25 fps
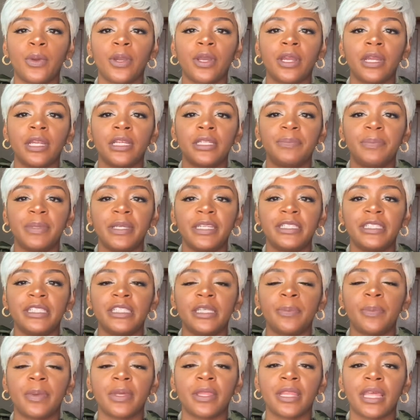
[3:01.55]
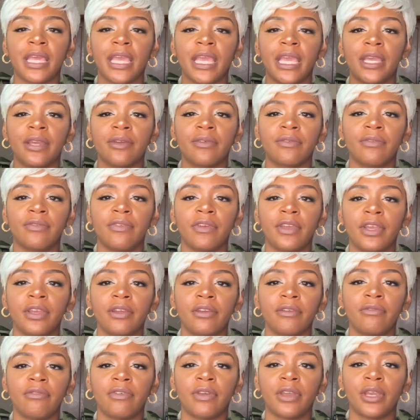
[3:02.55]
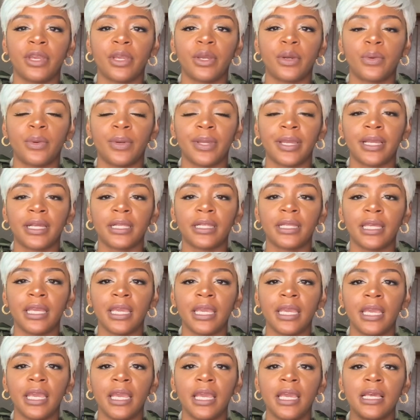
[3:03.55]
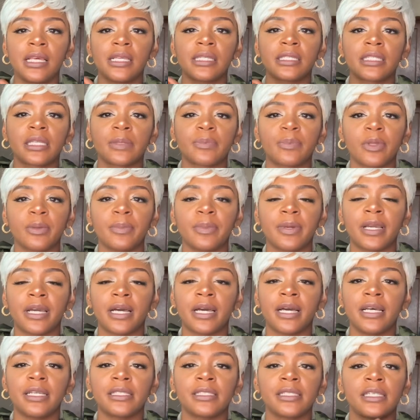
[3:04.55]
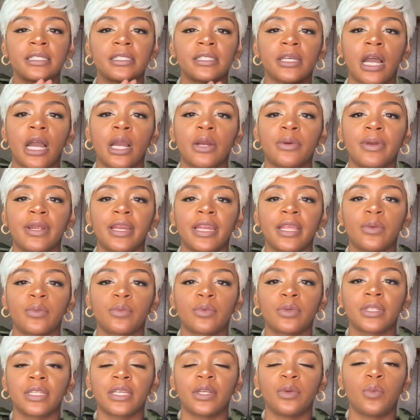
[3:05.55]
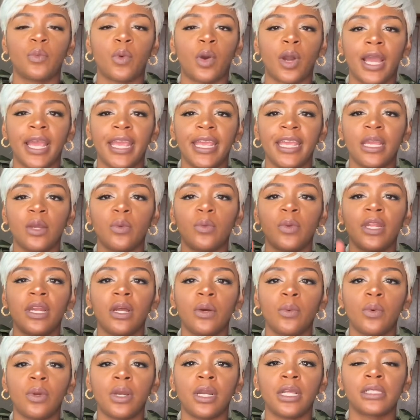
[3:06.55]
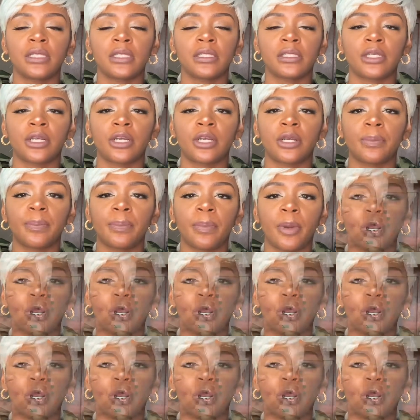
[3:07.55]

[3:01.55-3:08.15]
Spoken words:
we're going to be dipping the hair very, very quickly, simply because it's already really white and we don't want it to turn